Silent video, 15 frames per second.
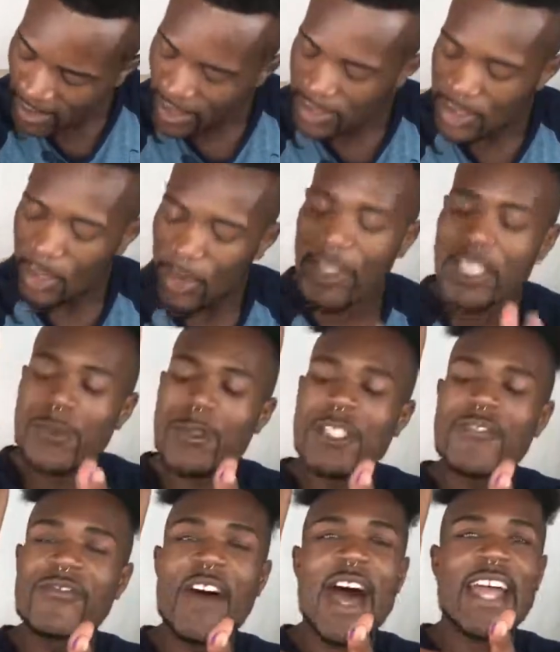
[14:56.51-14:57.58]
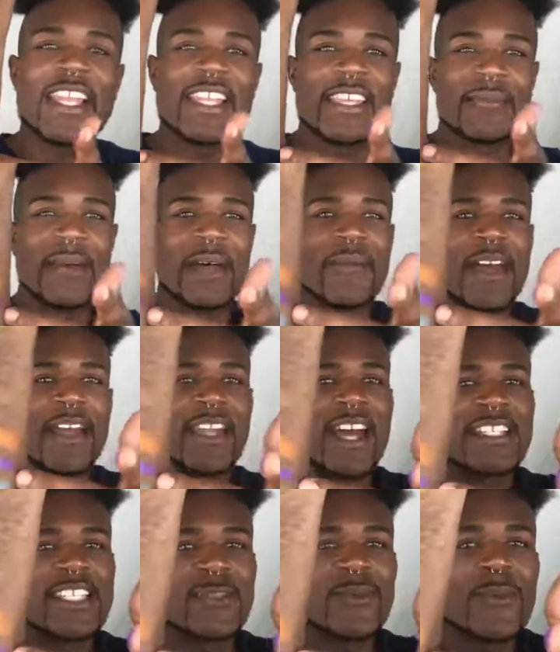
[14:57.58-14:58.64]
So this was violet. My bad,
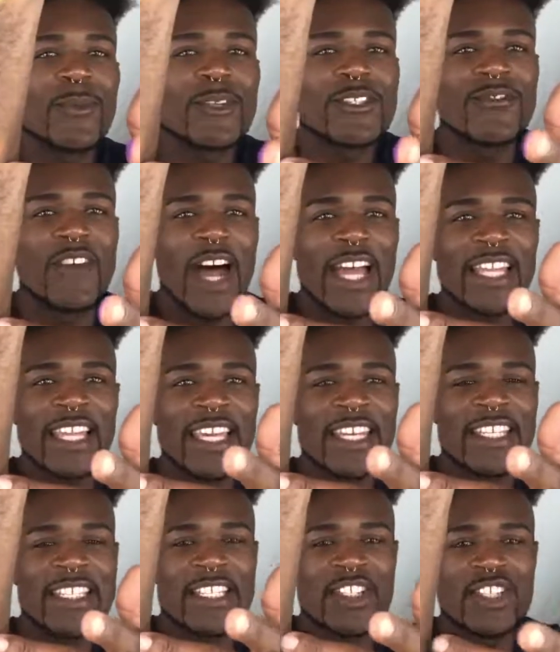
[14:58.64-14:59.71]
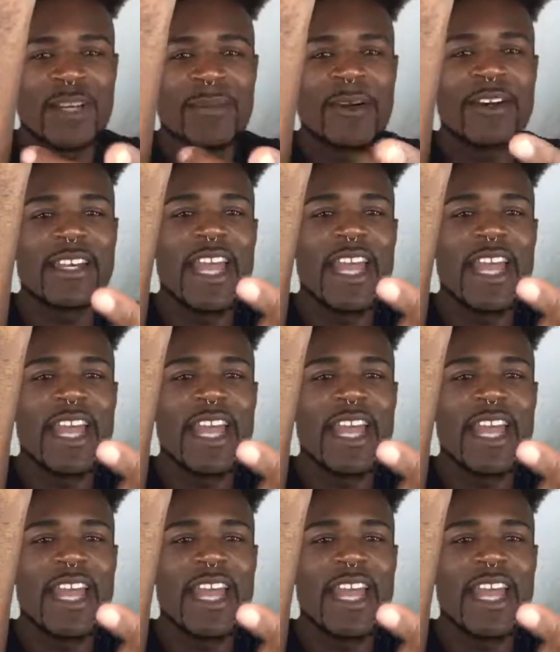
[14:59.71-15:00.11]
guys. This one was violet, and it's a shimmer.